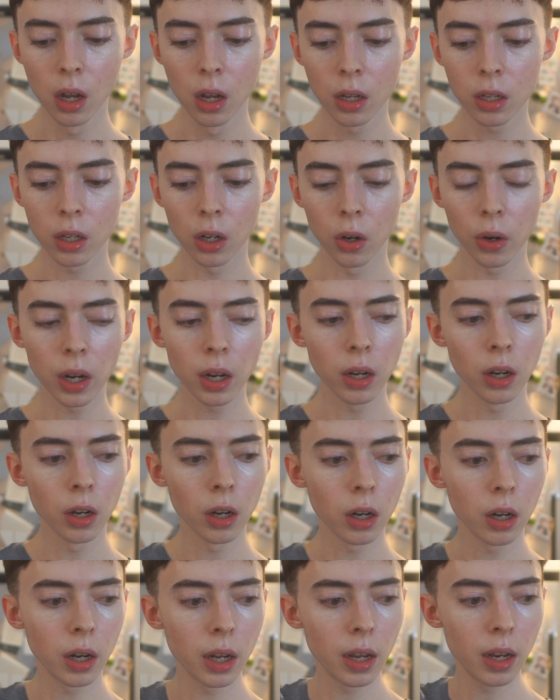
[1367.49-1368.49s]
So
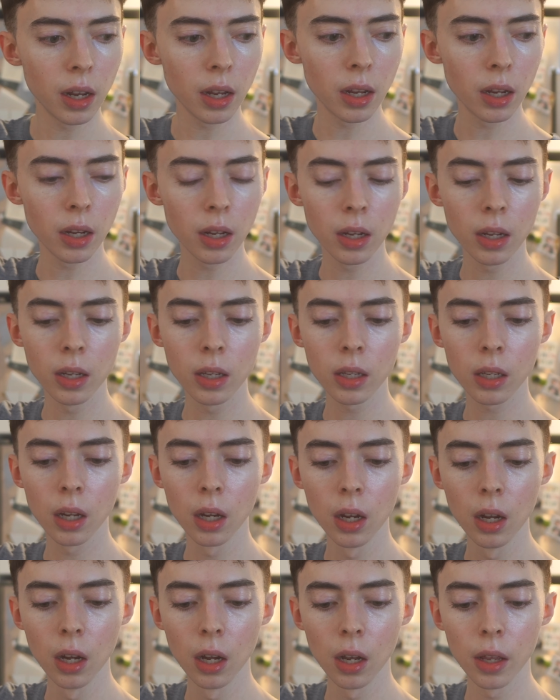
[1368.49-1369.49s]
here it is.
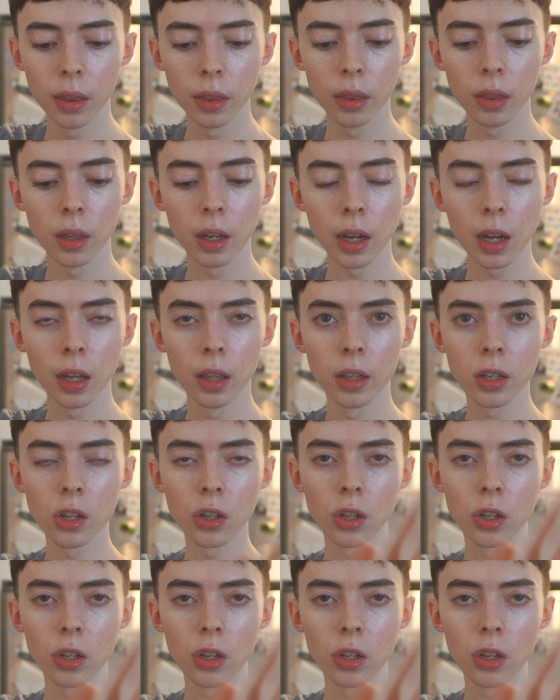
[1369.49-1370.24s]
Again, this